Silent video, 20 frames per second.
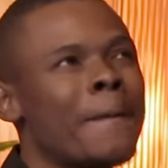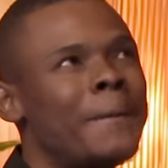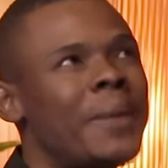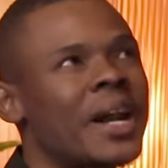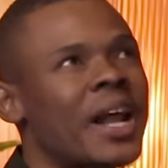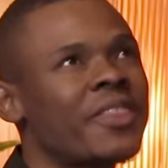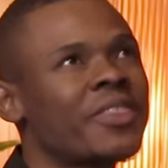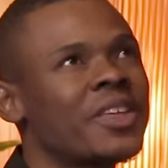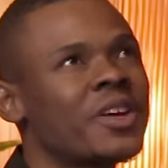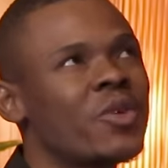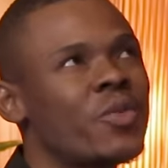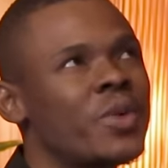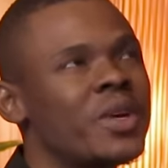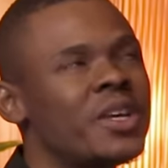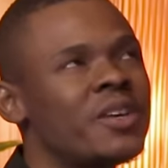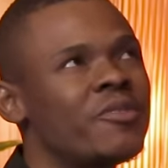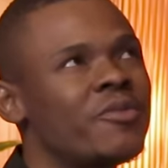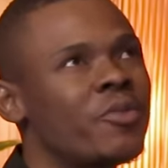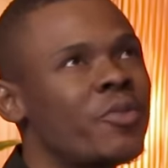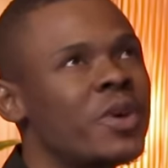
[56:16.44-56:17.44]
But I think
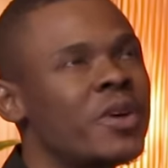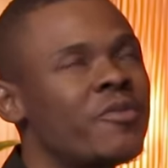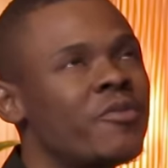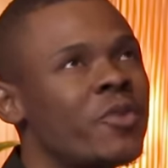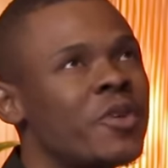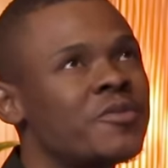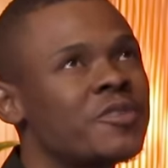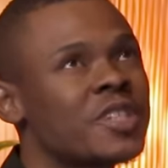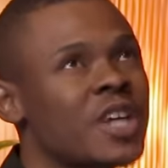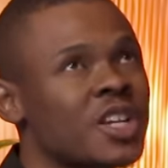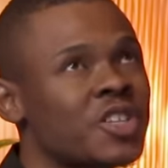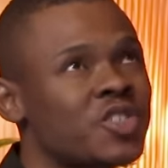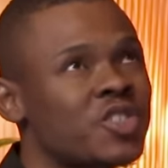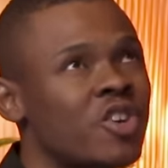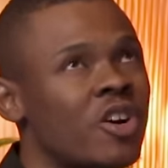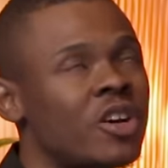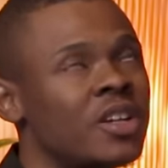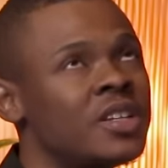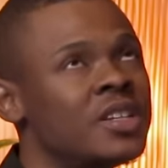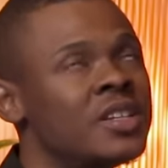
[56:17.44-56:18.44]
we've touched
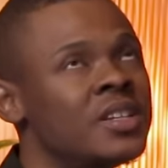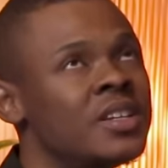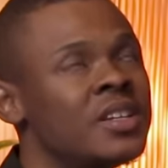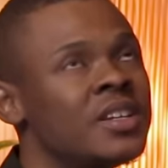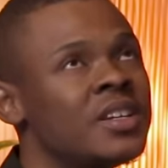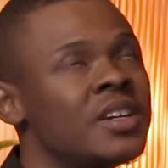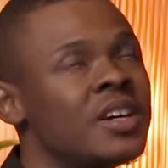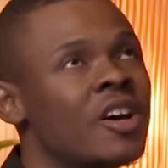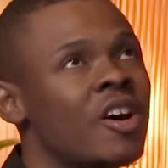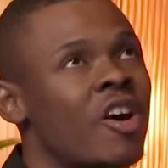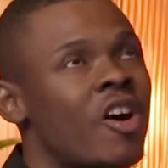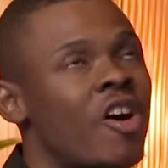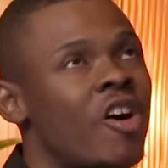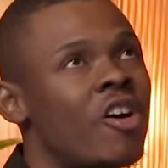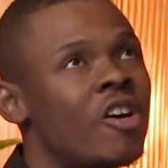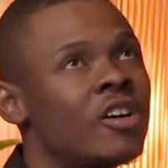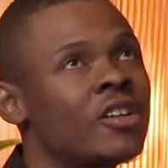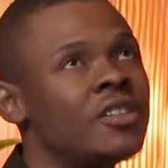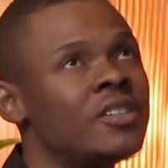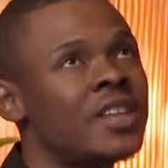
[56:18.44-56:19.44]
on
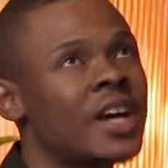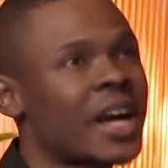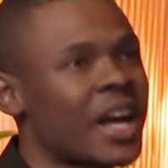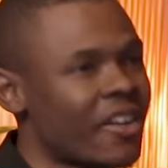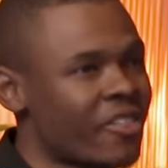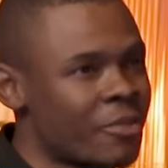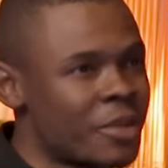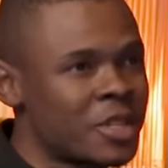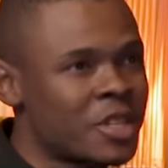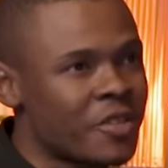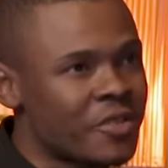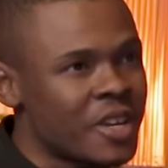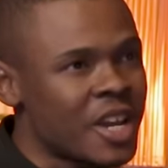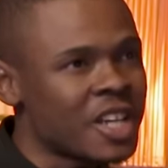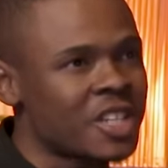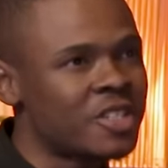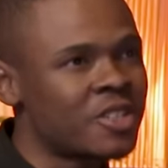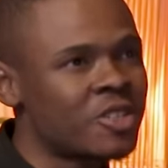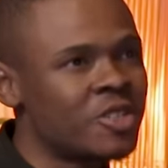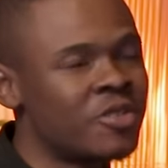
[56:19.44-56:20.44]
the government of
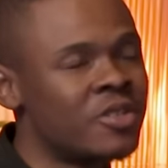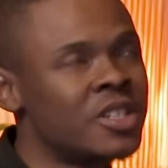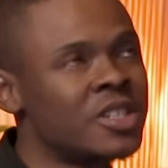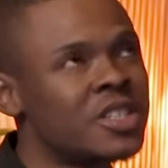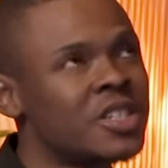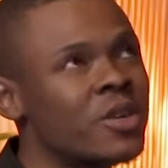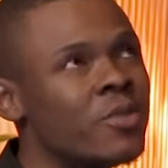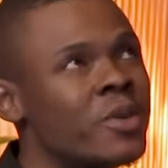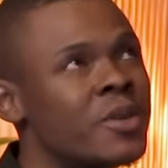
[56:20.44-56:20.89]
national unity. Yeah.